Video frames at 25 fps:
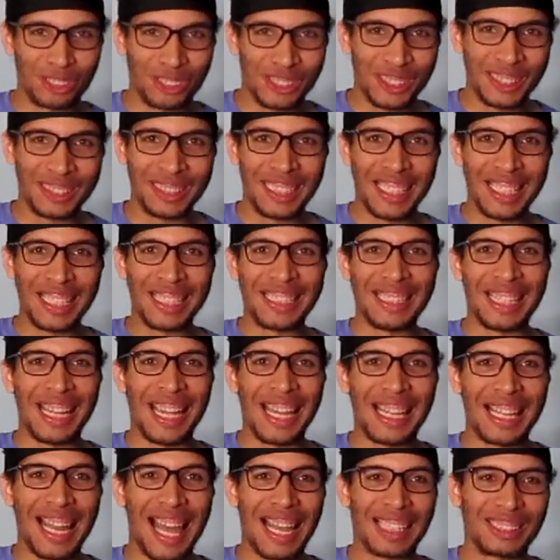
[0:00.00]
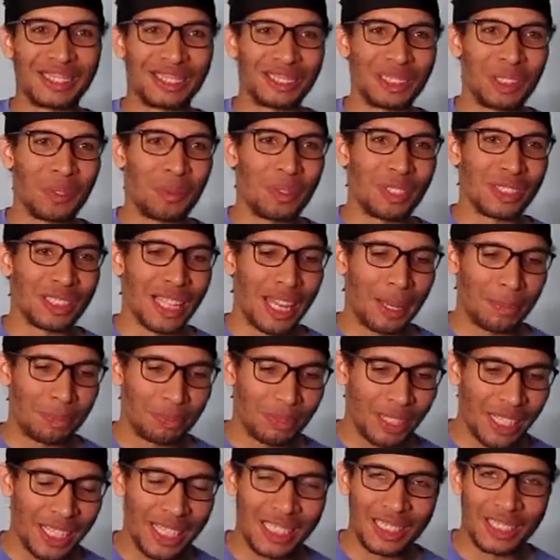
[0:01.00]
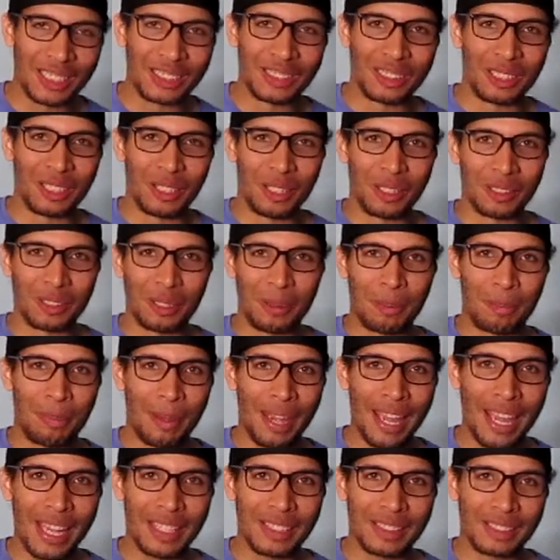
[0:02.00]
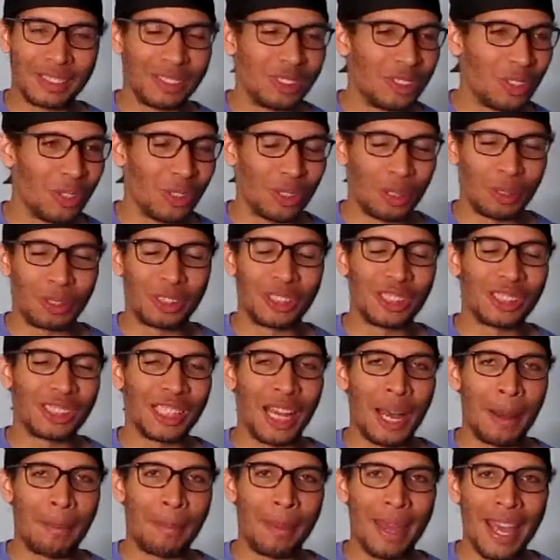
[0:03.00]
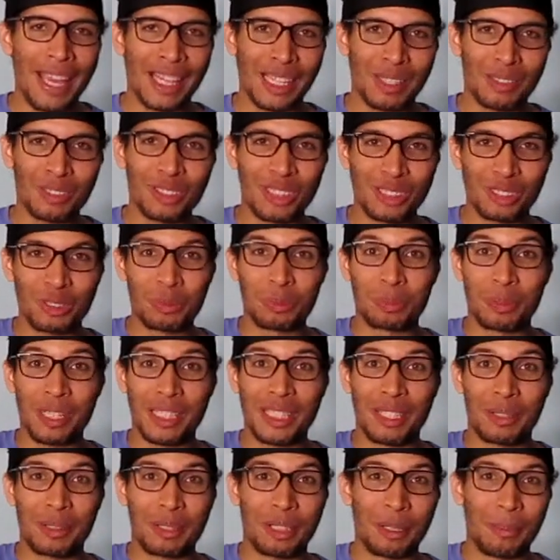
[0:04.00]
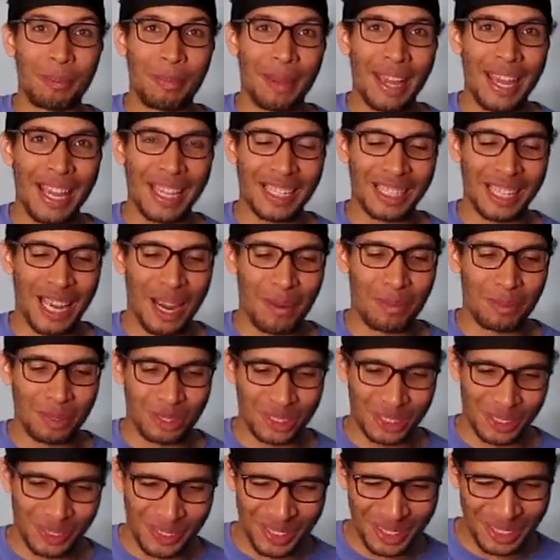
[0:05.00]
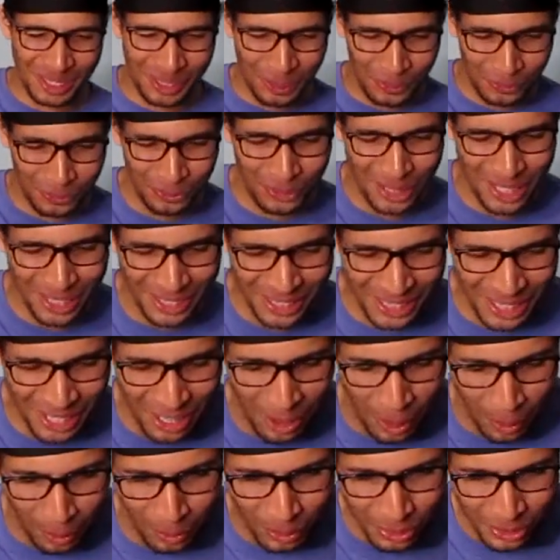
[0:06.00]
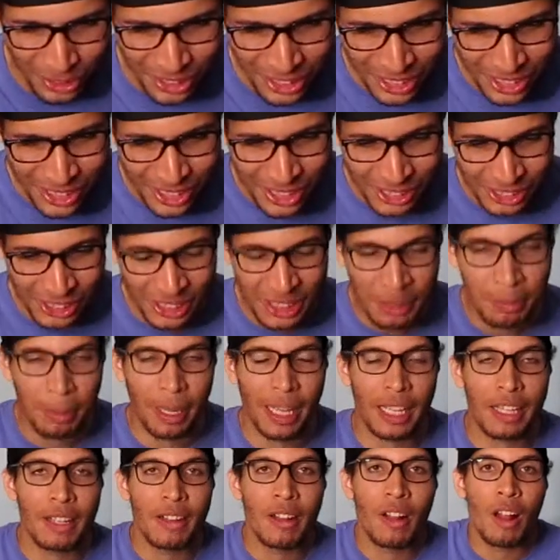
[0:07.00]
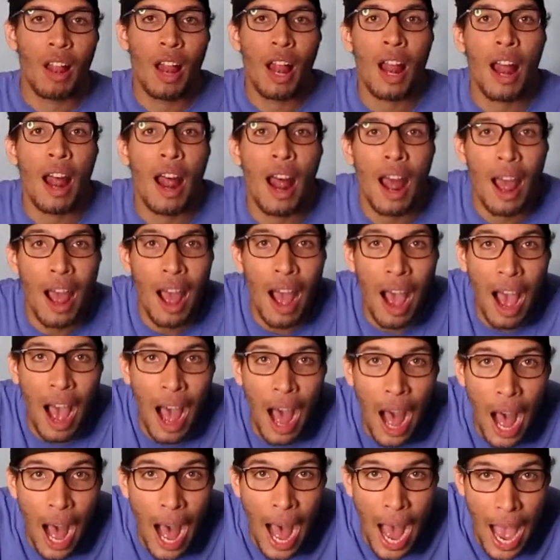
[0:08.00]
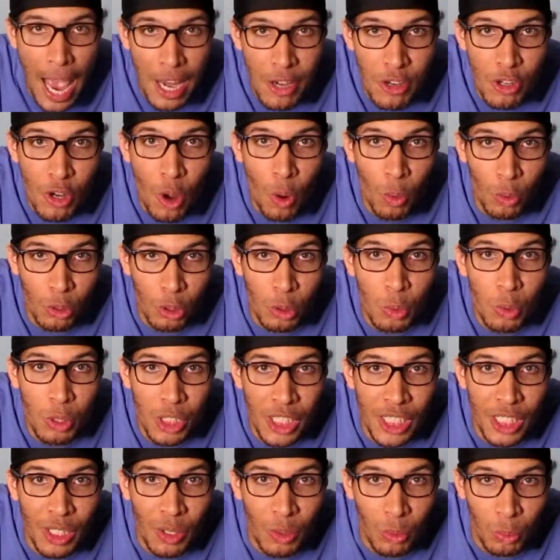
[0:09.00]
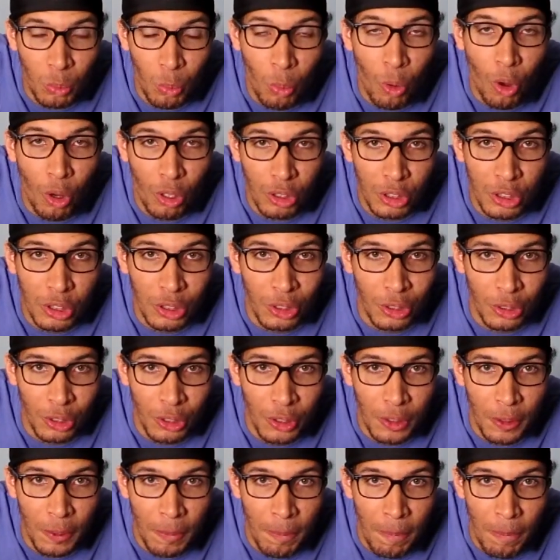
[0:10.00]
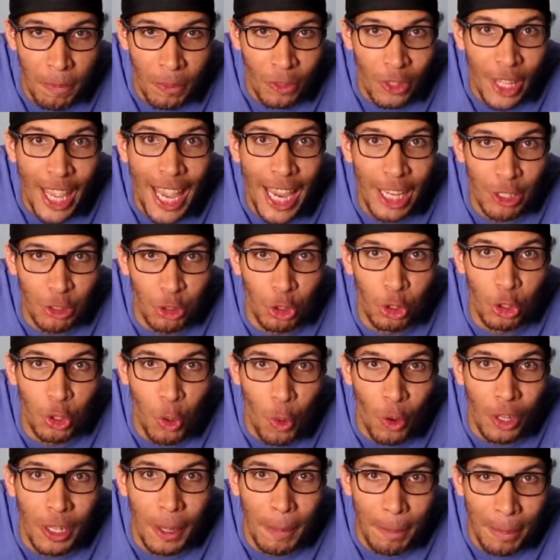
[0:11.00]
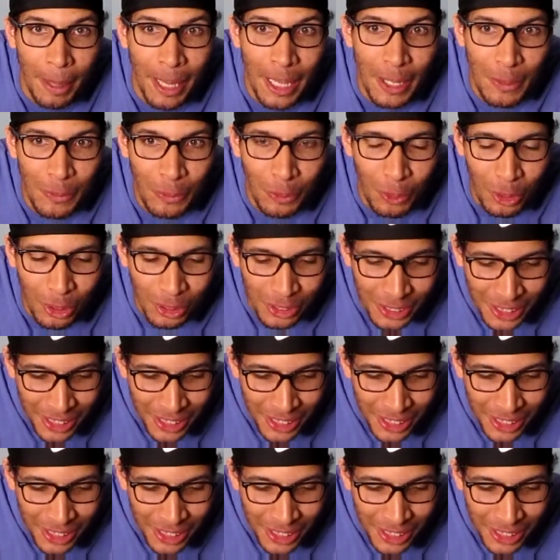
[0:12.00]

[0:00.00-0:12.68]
She leaned there like she was like playing the good cop, bad cop. It's like she was playing the bad cop routine. What the fuck, yo? So he's like, I know you killed Walter. And you're going to pay for it.